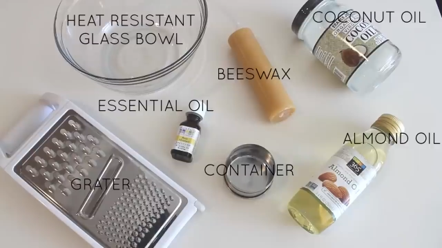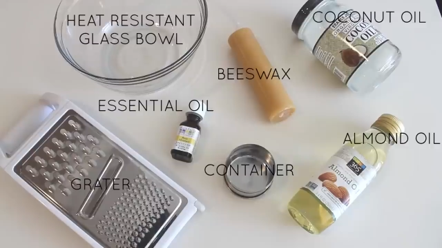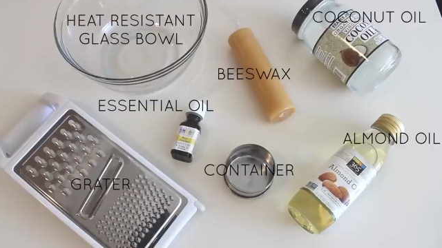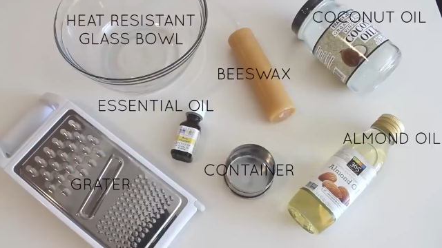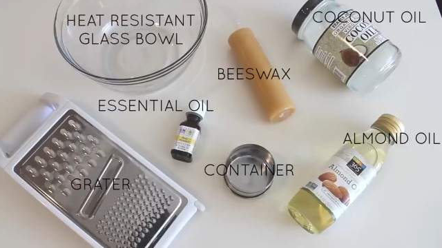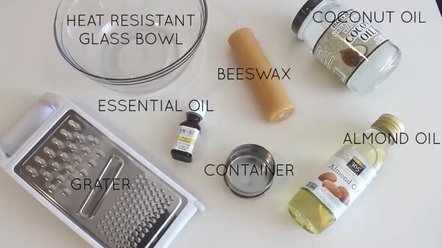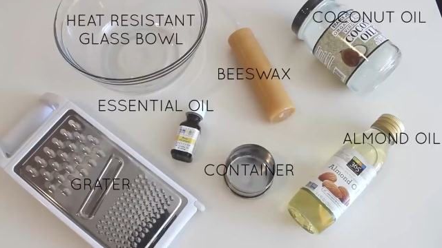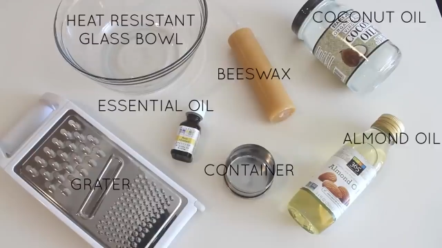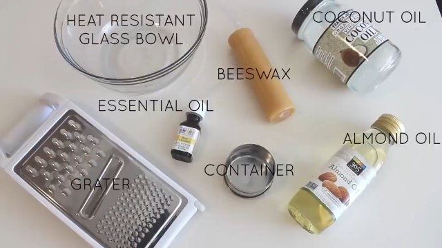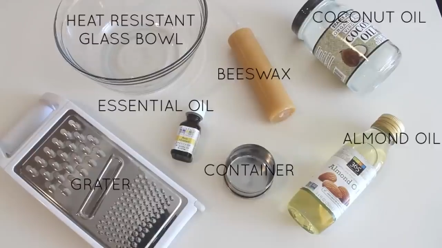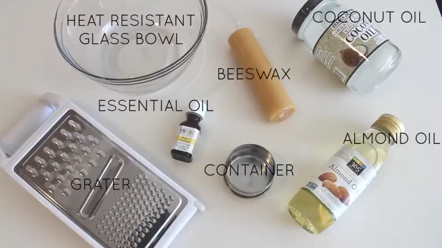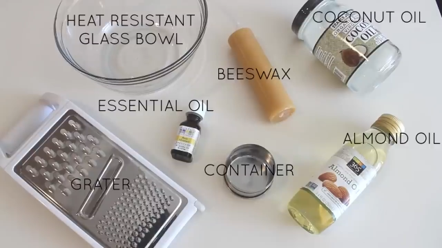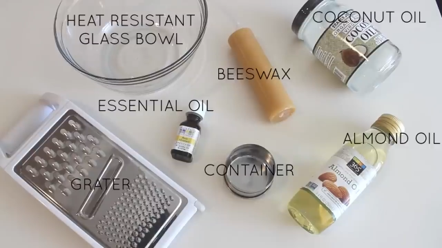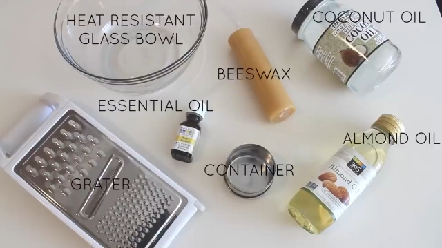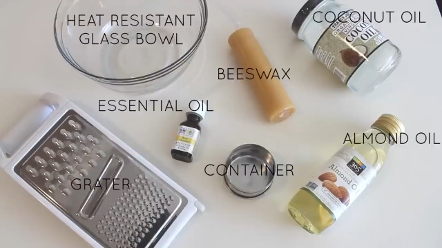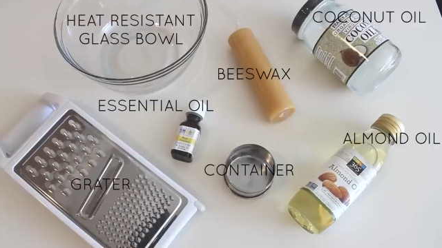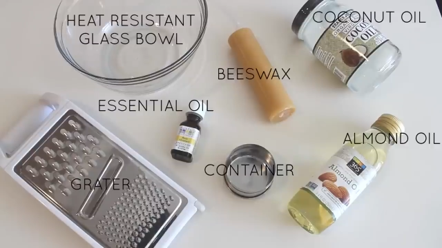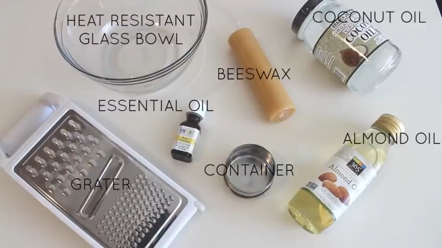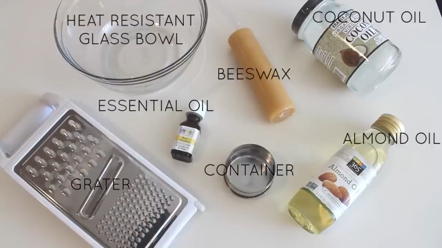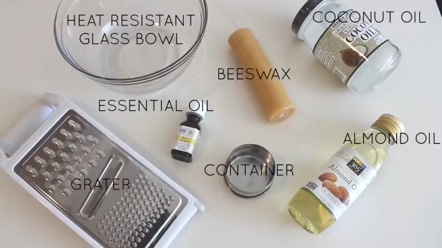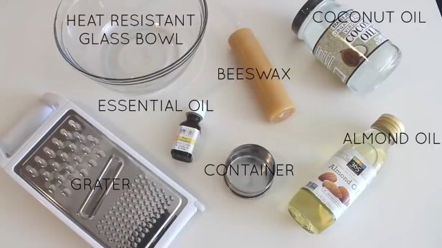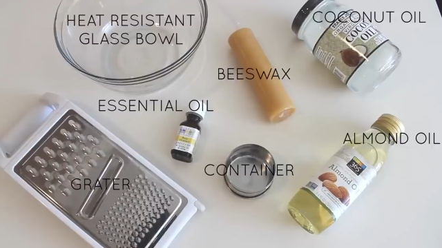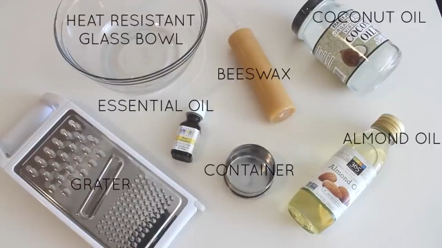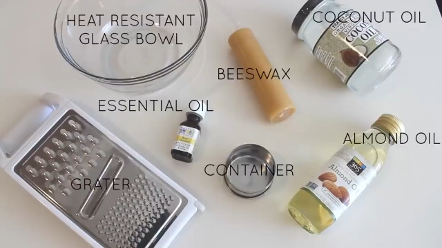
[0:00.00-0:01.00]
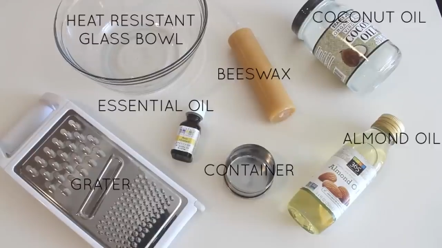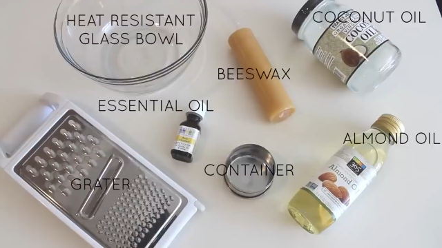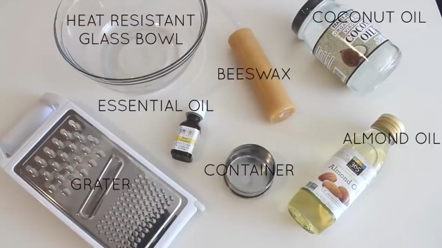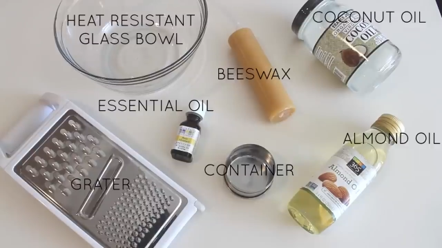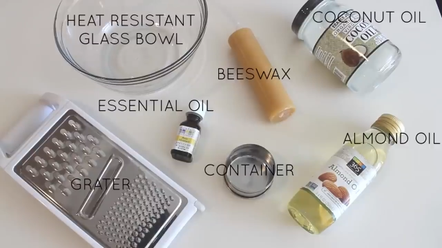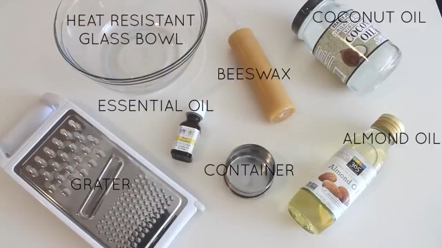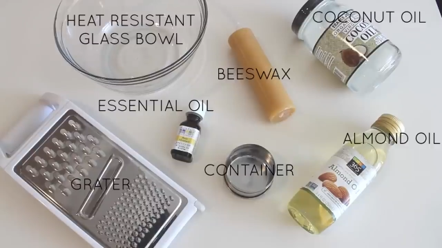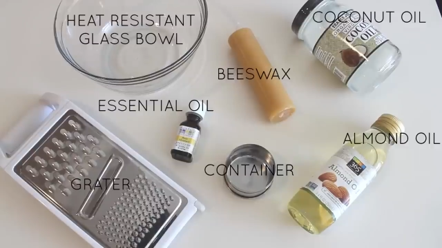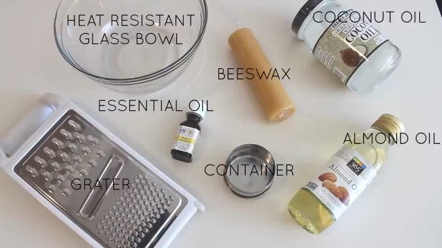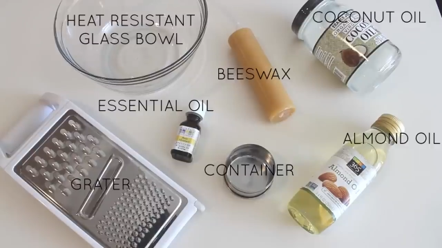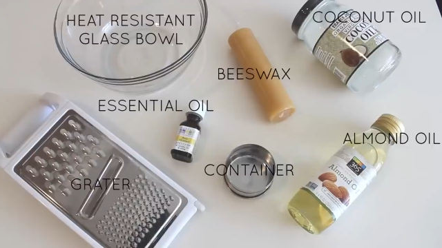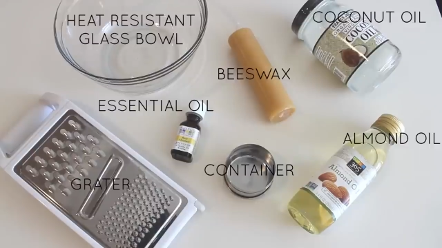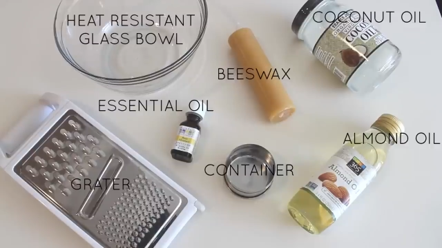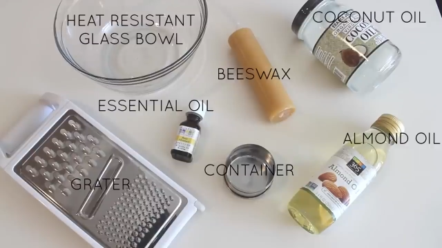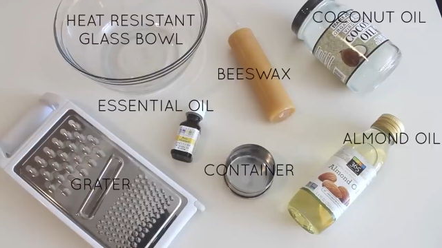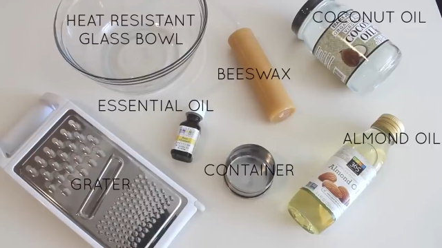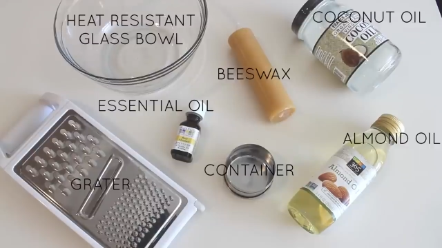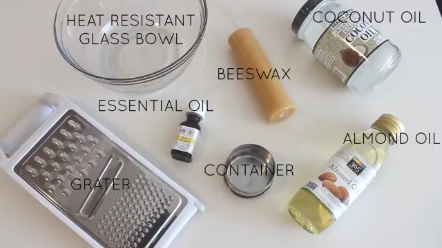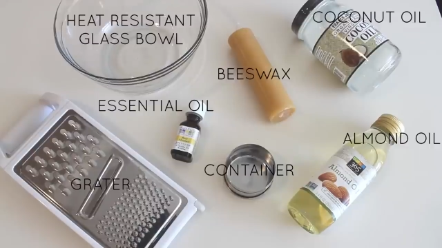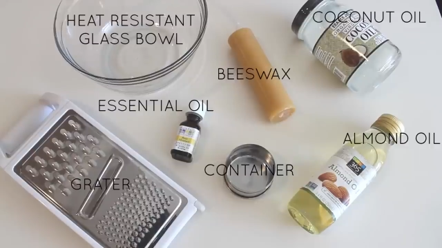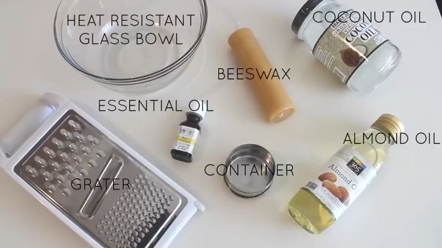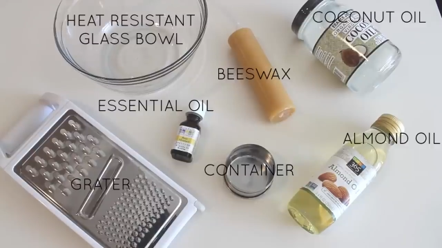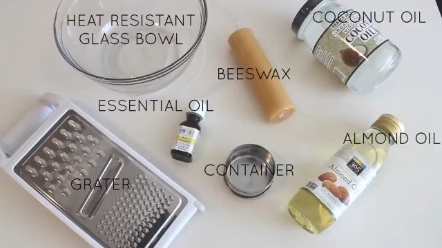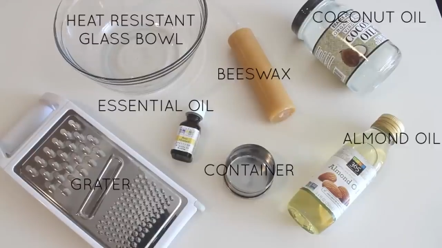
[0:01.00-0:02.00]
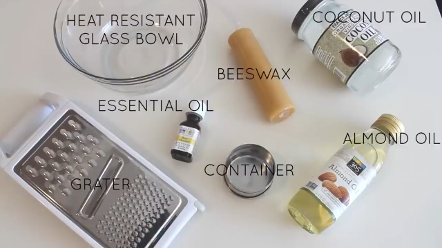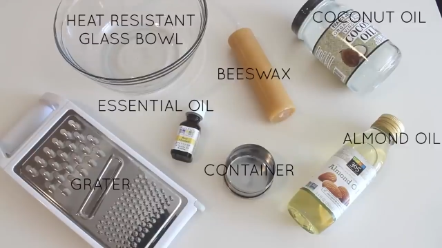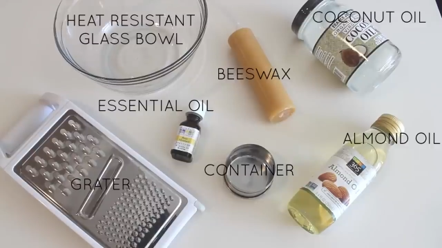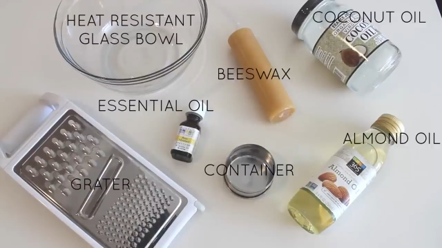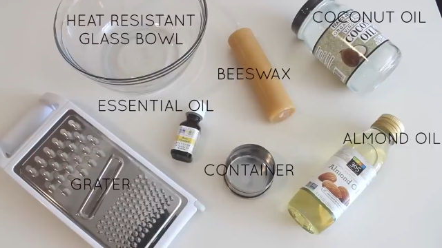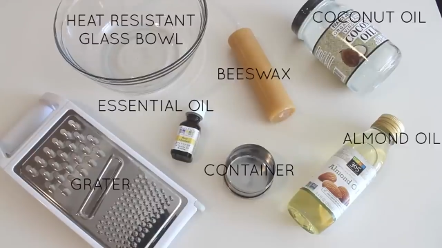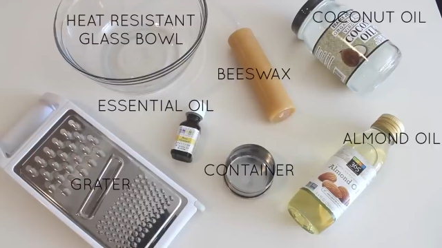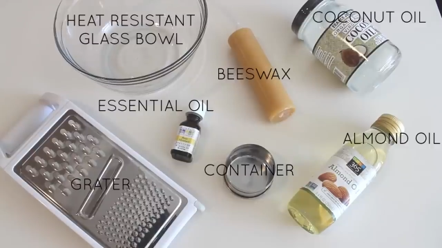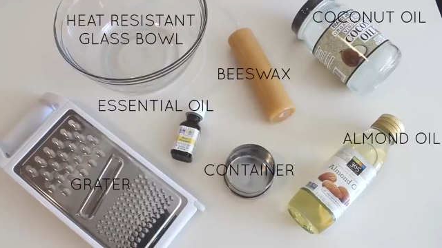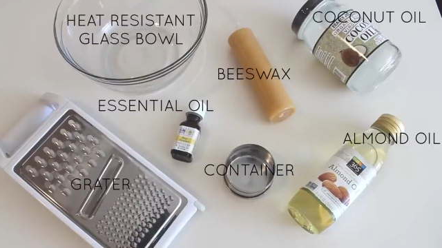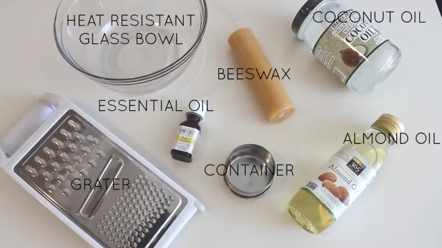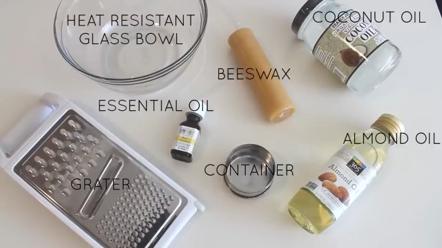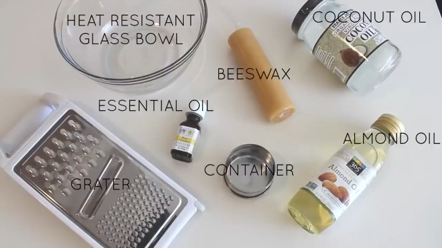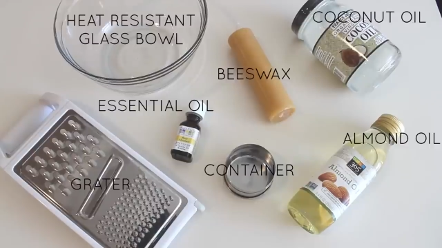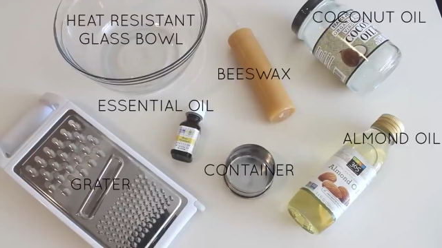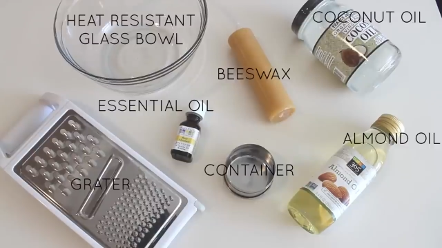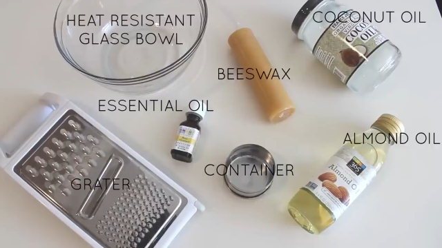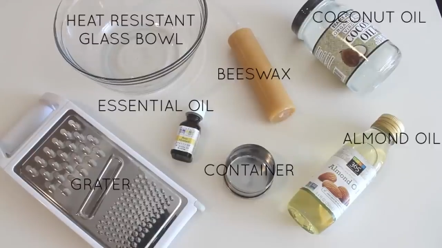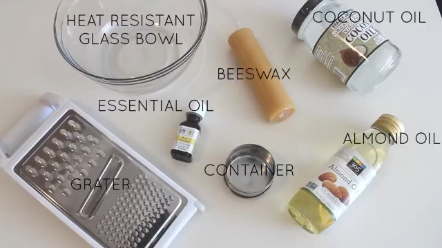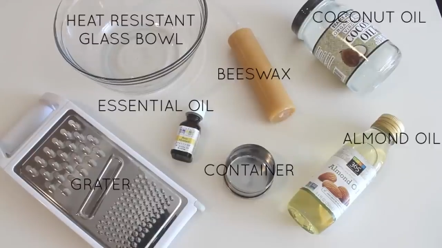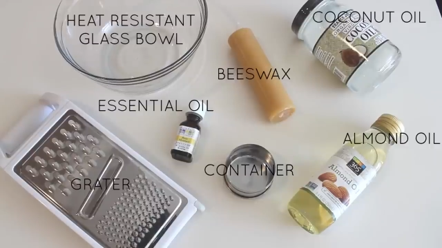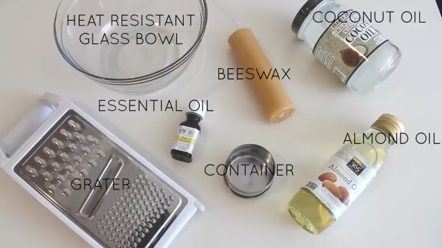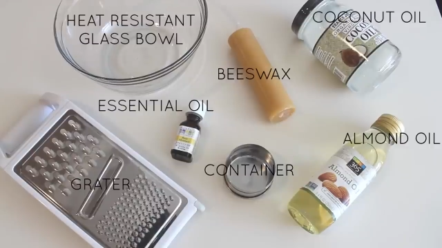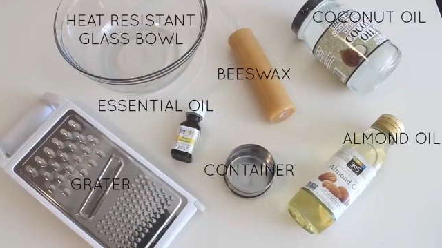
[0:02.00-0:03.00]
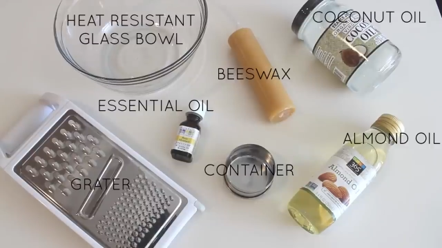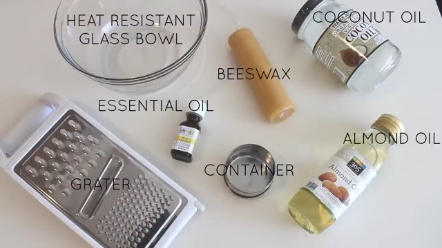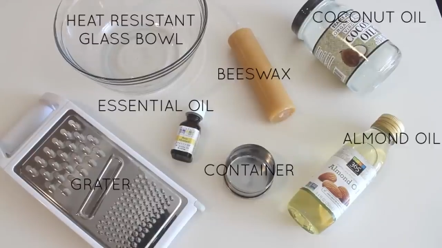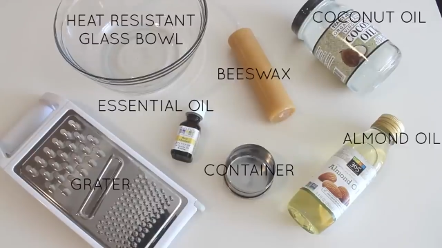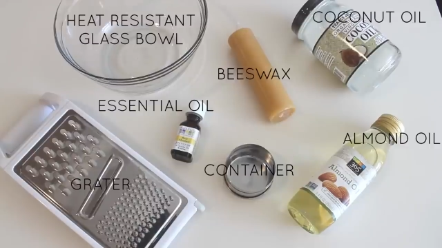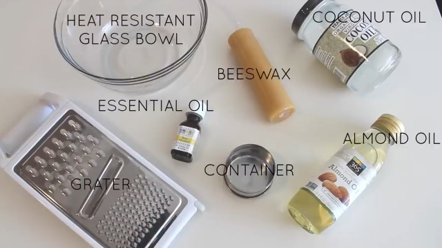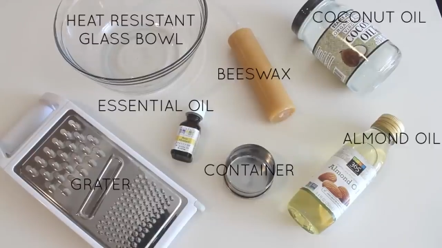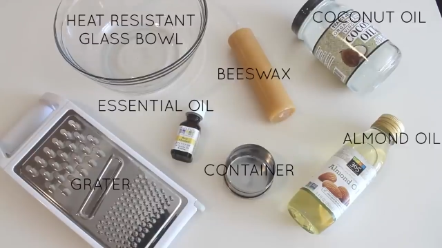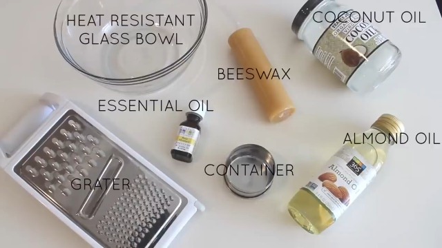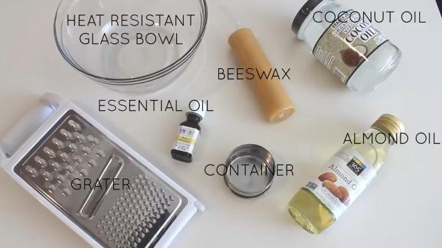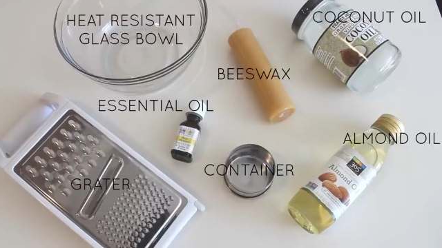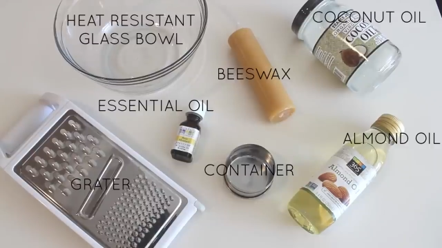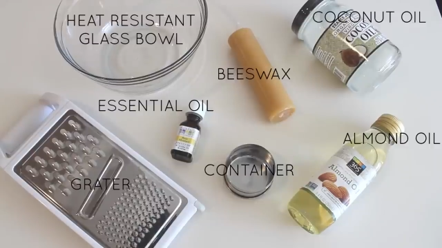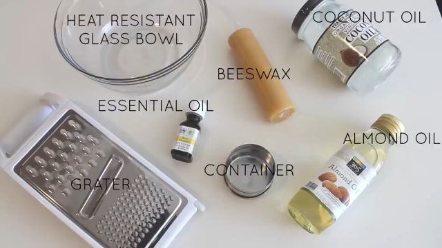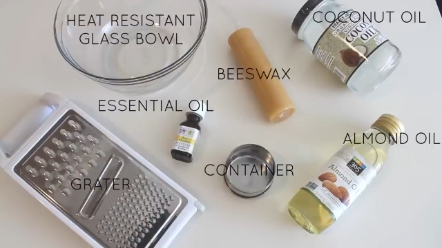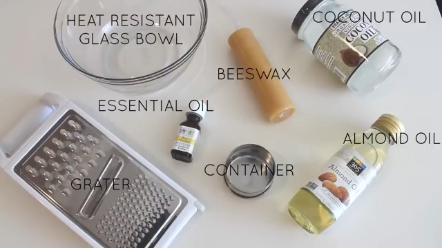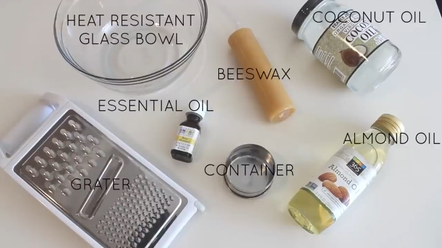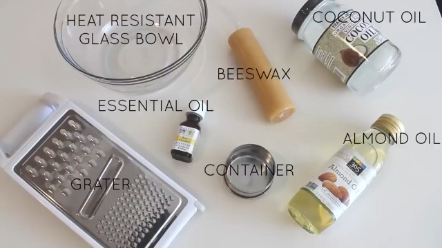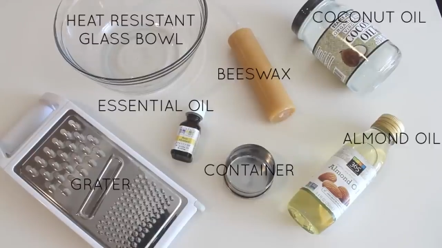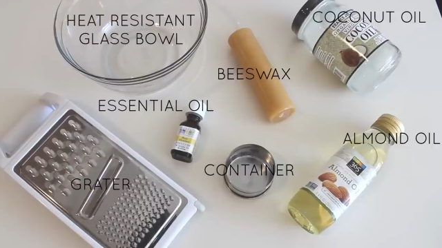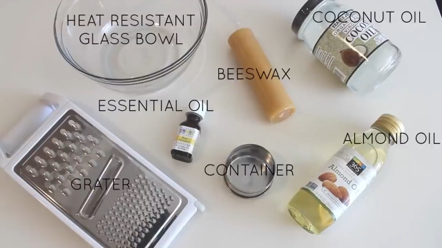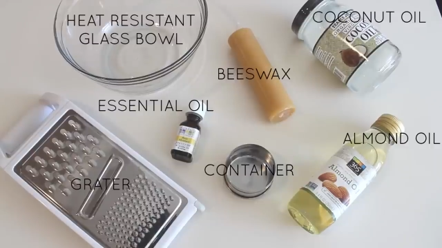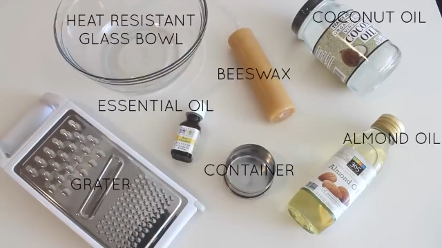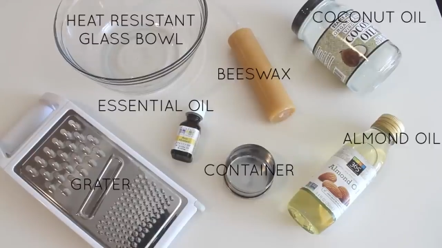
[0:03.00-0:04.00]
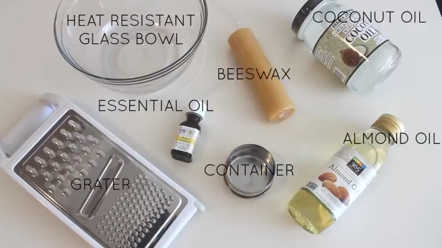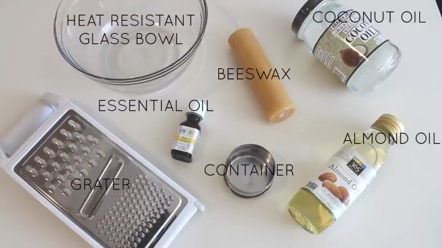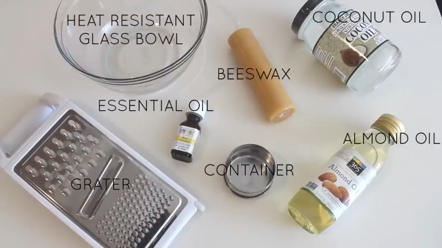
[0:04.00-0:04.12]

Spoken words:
Nobody's mouth can be seen.